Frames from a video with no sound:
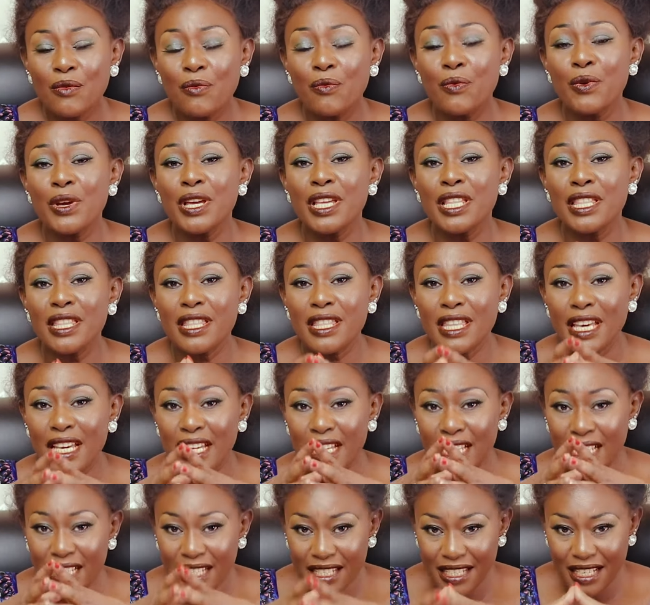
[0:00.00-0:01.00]
with
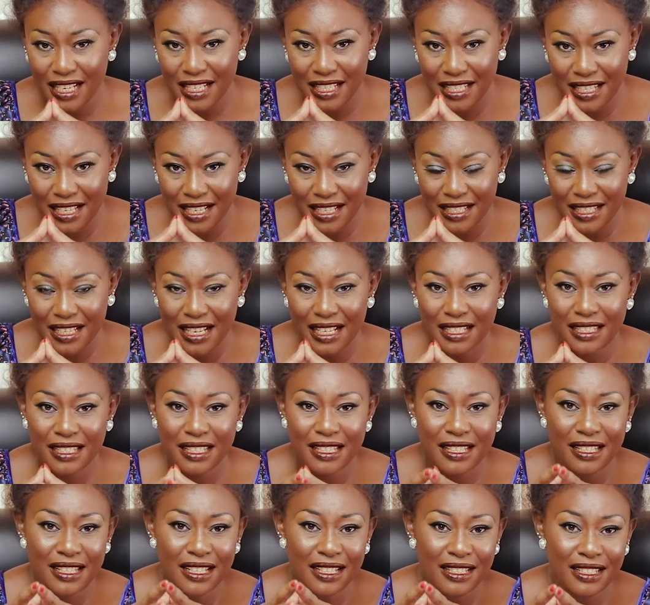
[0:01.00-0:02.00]
the
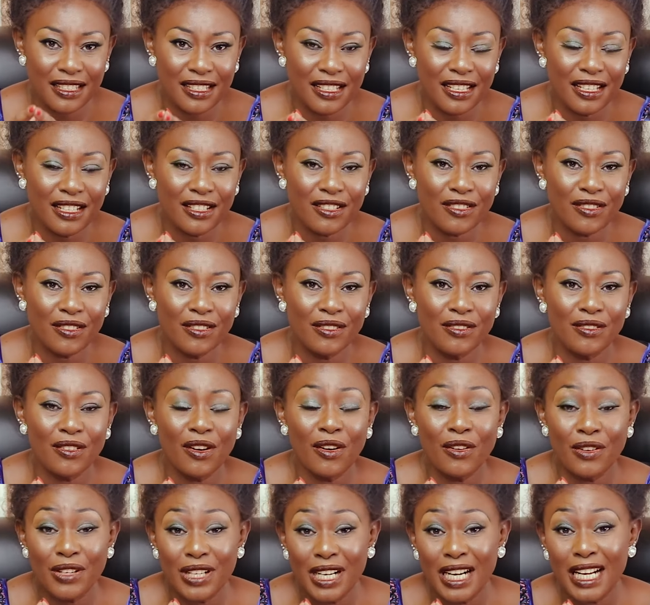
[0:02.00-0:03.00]
intercessors in this nation
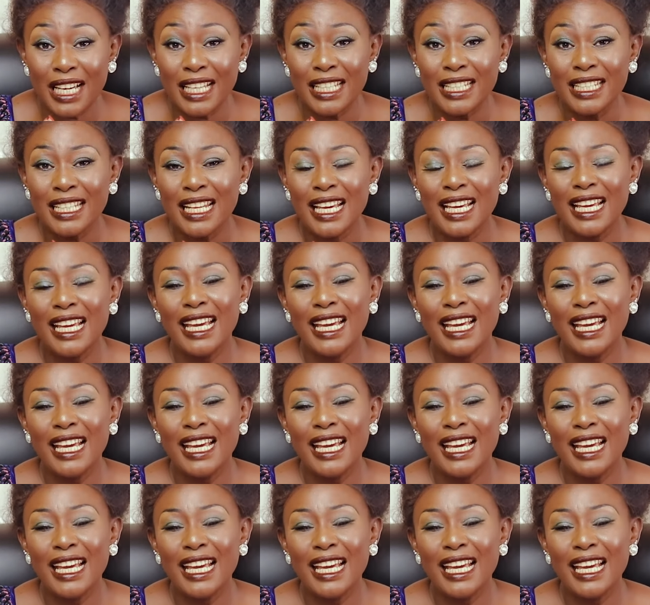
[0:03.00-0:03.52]
online,